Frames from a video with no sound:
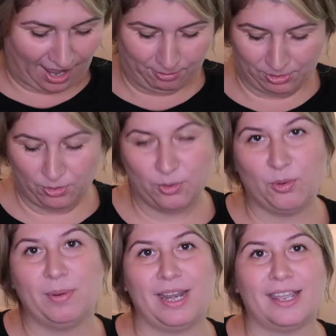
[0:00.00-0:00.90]
I went
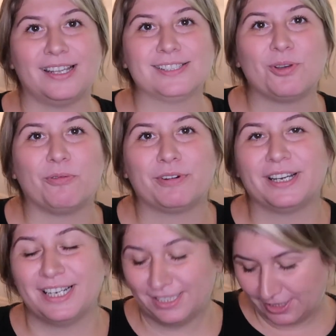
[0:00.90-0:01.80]
cuckoo bananas over
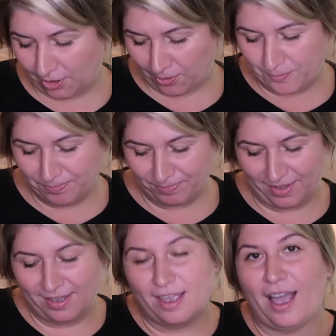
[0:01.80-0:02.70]
it. So
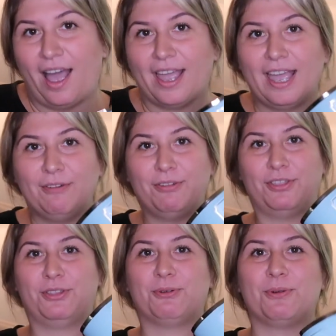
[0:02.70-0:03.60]
I have
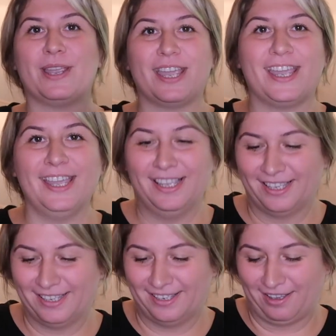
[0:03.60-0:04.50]
3
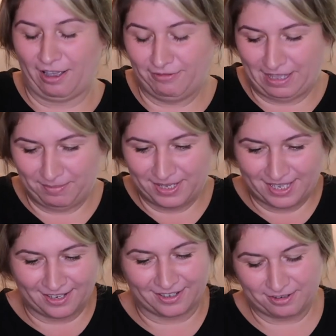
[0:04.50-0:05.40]
of them
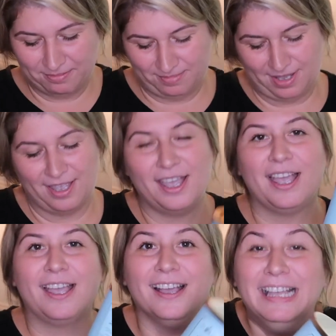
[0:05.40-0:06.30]
here.
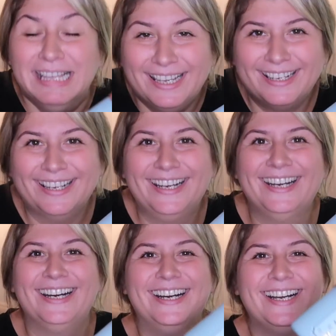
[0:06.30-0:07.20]

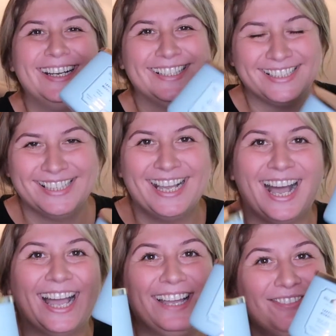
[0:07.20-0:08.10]

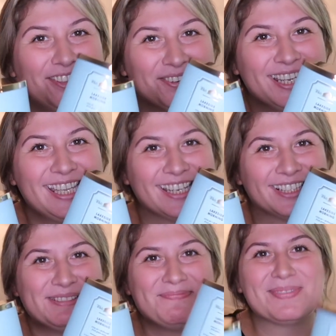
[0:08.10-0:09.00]
I have 3
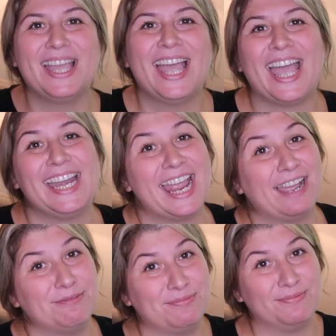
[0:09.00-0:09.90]
here, and I
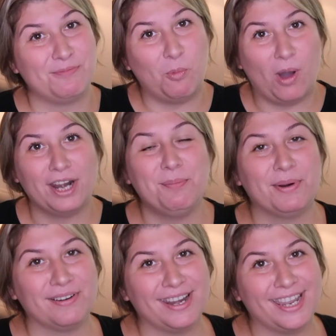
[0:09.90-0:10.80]
have one
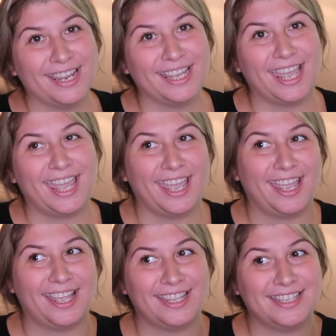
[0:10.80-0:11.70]
burning
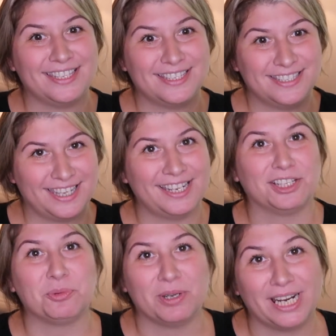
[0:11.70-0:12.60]
and
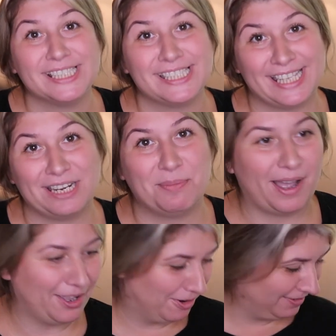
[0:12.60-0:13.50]
another one on
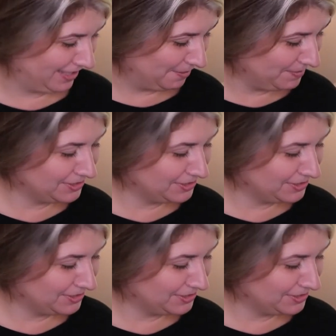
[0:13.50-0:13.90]
standby over there.